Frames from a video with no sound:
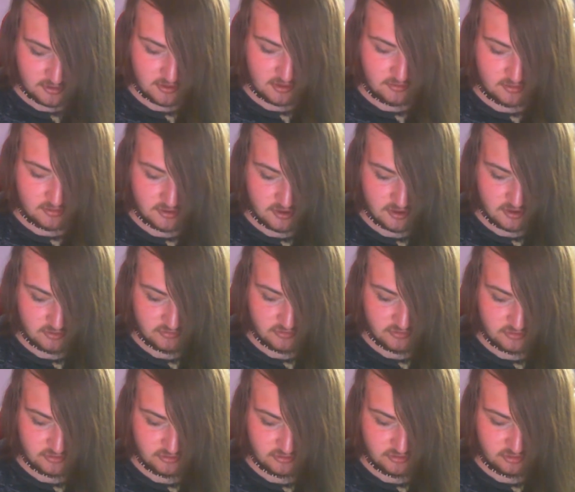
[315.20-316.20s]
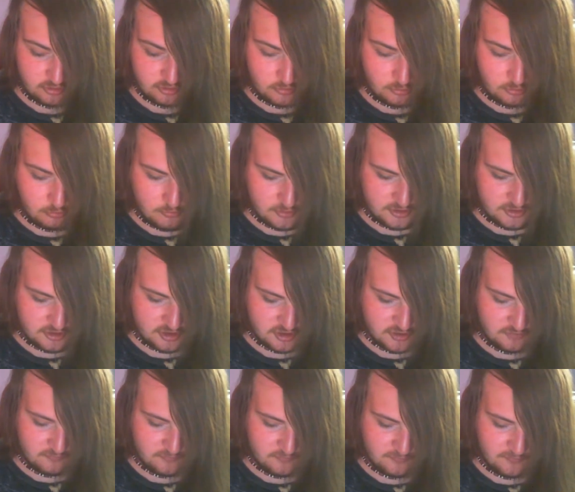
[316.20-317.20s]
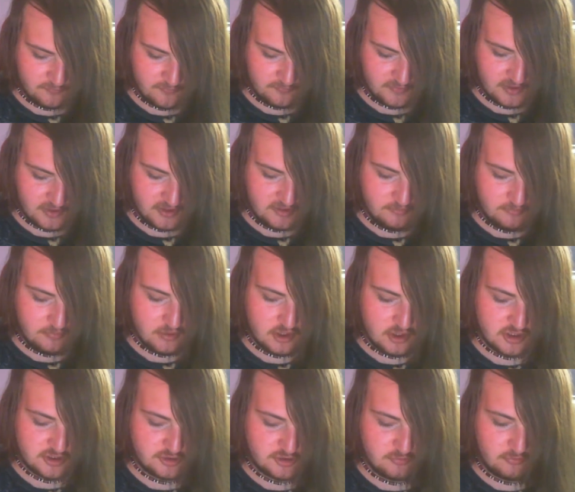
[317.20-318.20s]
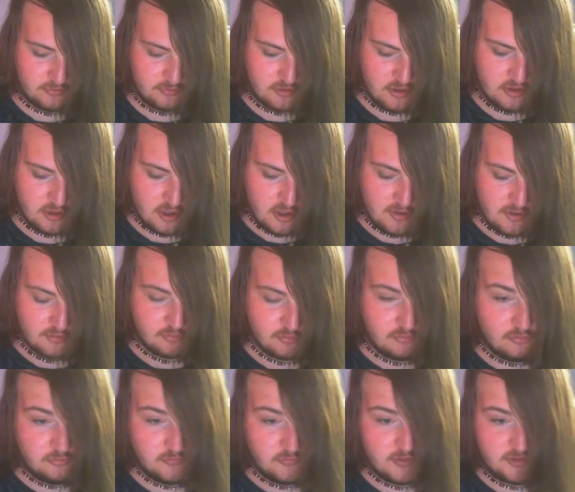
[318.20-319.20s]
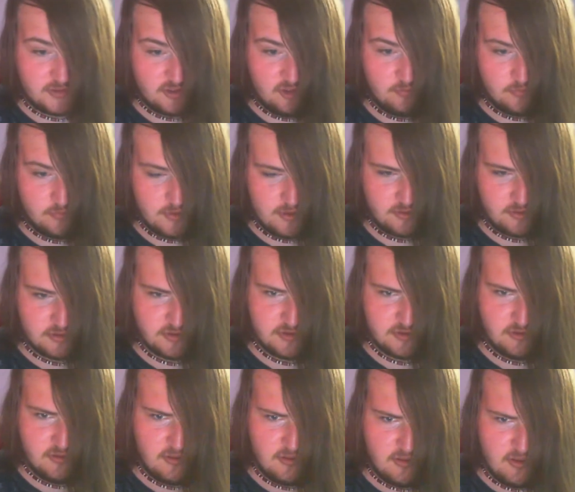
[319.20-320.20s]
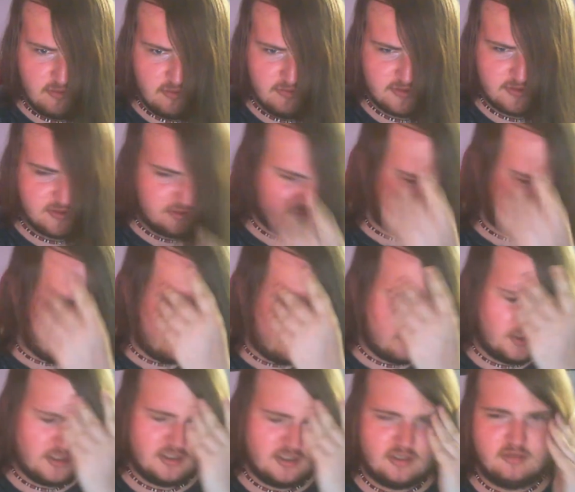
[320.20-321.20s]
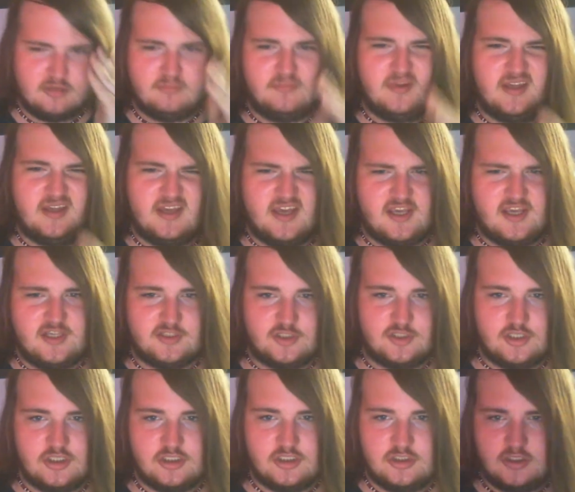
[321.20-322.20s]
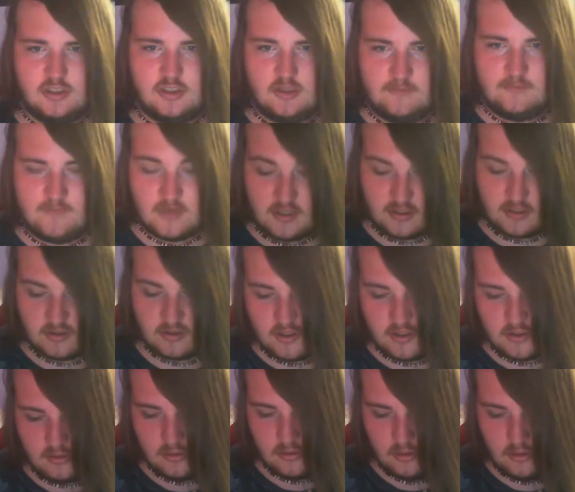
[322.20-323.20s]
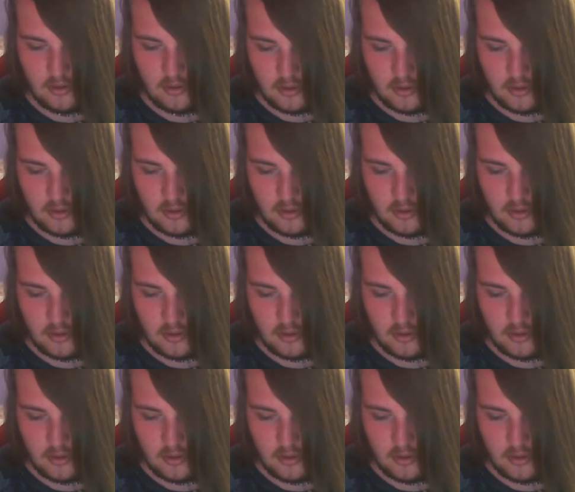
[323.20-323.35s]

and allow the chest to return to normal positions for 15 compressions with 2 rescue breaths, which is going to be easier if you have like